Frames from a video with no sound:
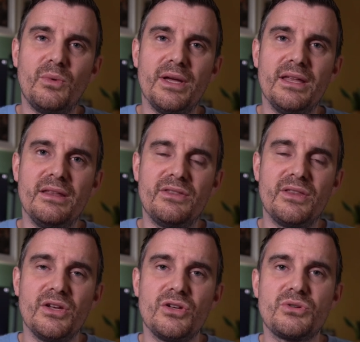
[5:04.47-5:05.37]
with
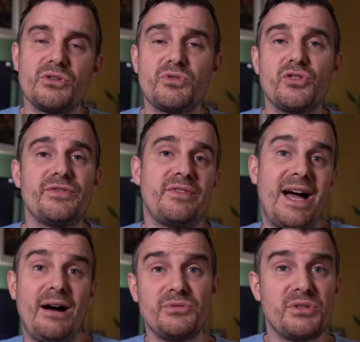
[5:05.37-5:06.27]
some sort of
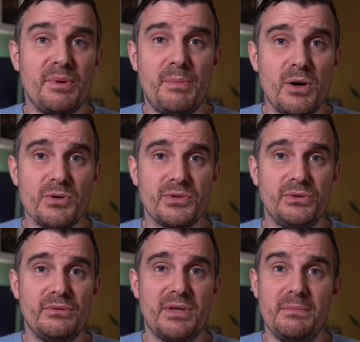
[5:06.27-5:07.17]
counter
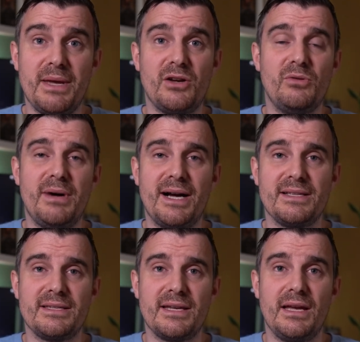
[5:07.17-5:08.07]
proposal. They may come back
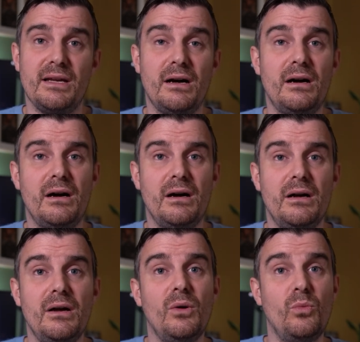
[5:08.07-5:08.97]
and say,
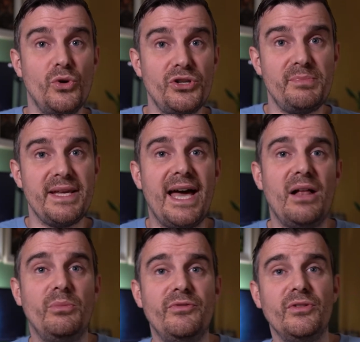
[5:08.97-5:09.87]
would it be
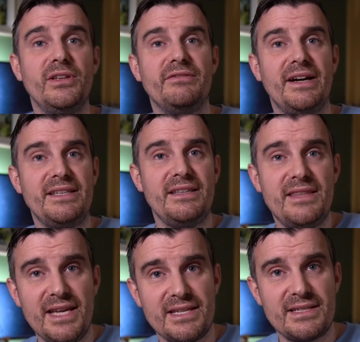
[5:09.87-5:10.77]
helpful if I did
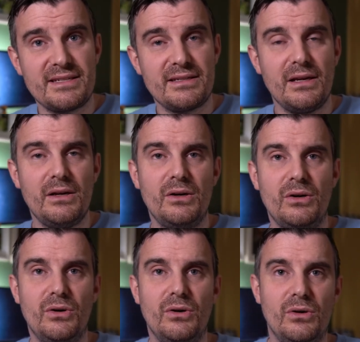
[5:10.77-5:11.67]
this?
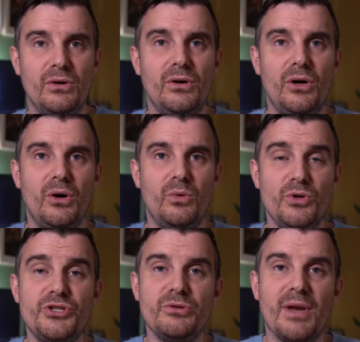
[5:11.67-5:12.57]
Or
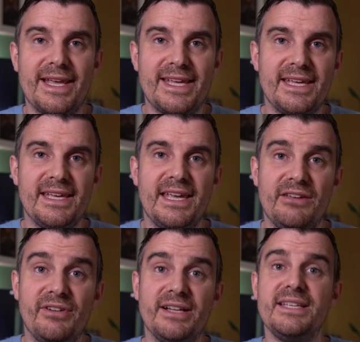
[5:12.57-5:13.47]
would you like it
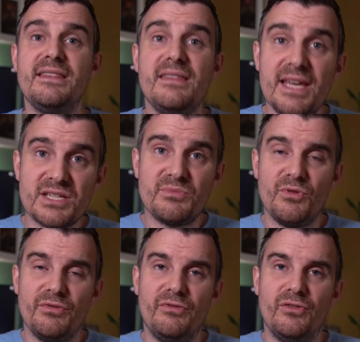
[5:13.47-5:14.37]
if I did this
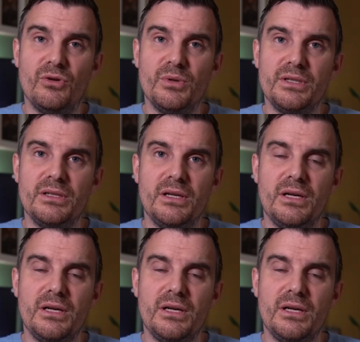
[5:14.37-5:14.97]
moving forward?